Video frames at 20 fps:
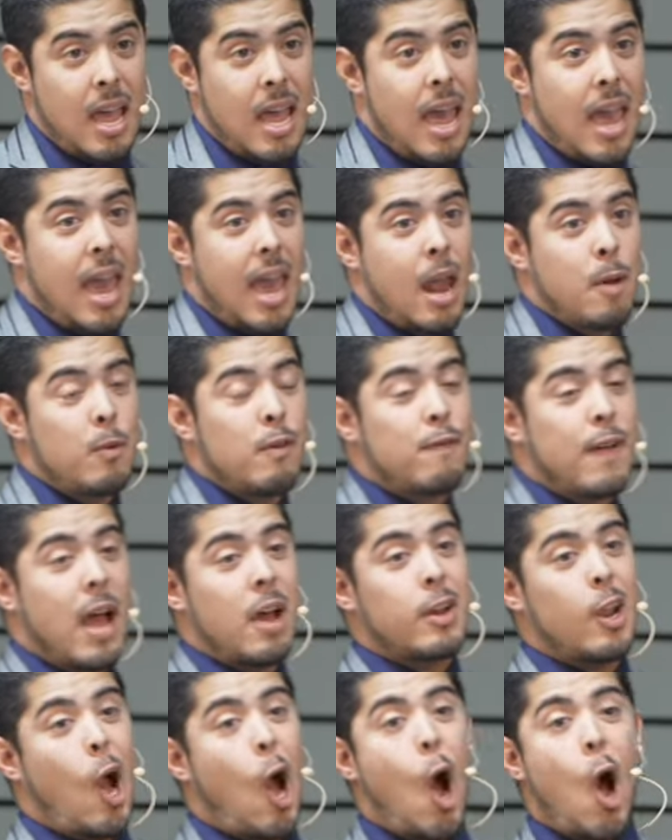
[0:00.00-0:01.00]
And we found
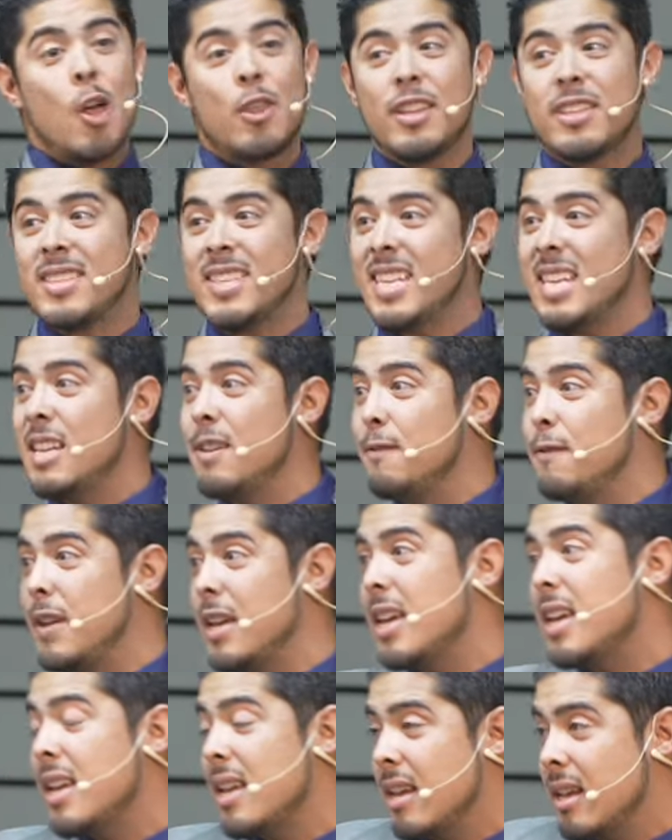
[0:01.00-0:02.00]
out on the
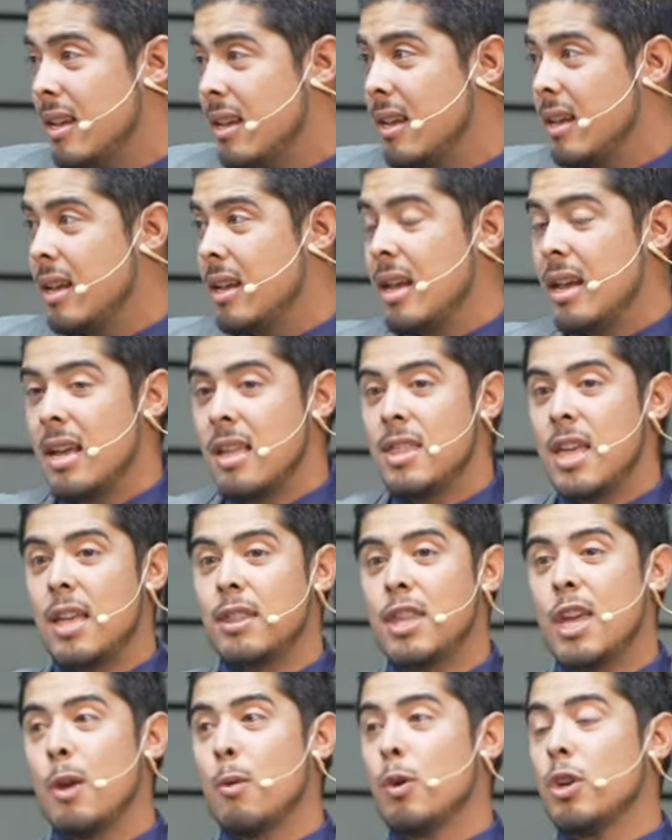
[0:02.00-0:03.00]
TV that
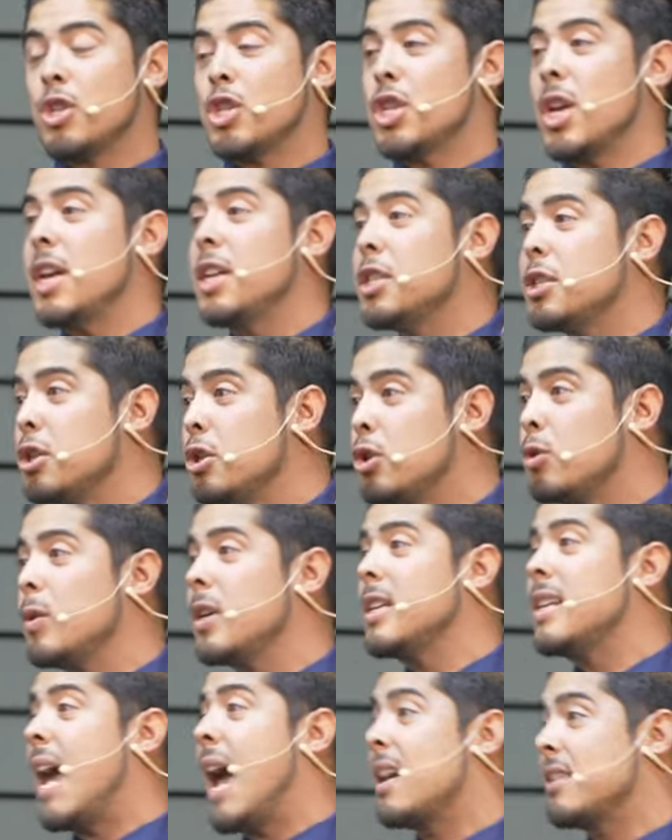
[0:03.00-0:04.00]
they were chased into a
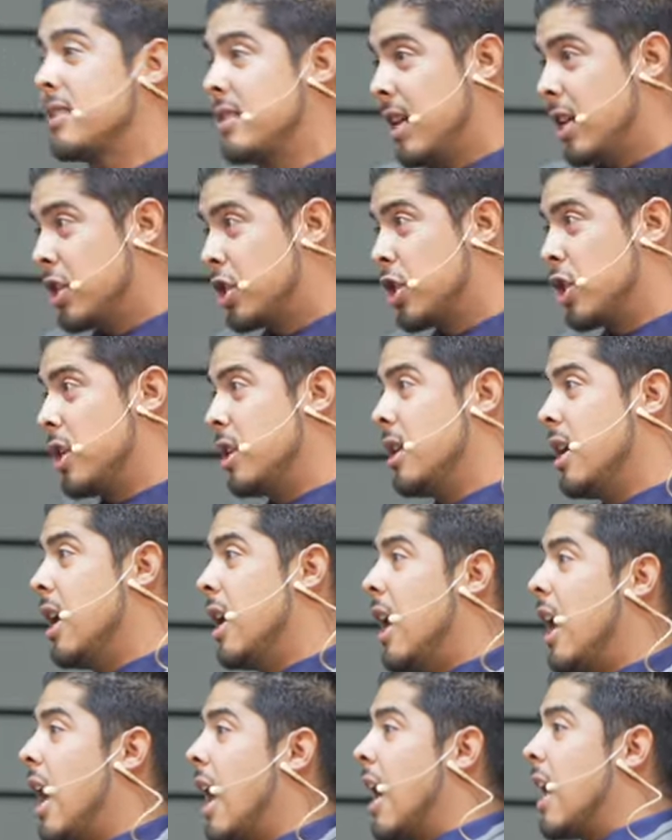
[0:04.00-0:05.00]
gas station
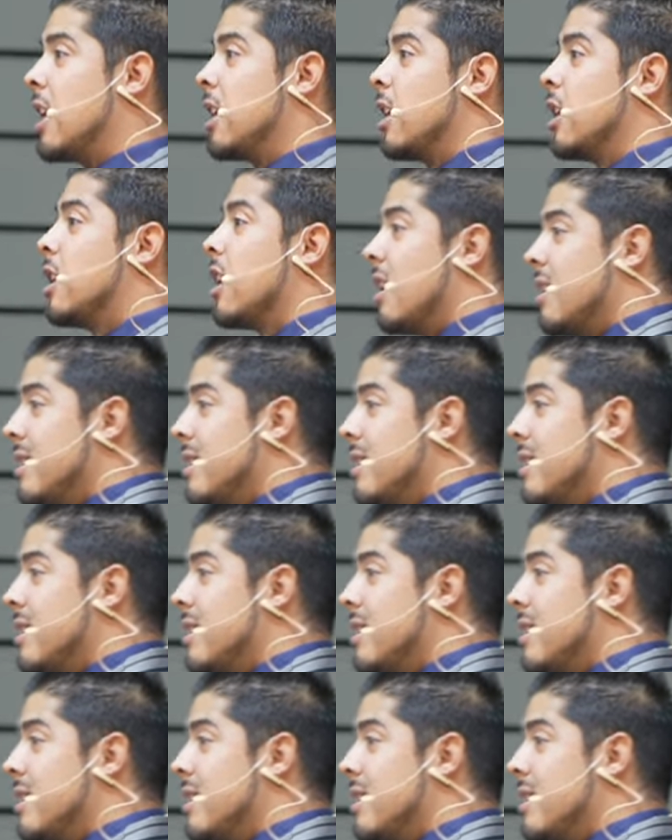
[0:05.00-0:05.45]
and gunned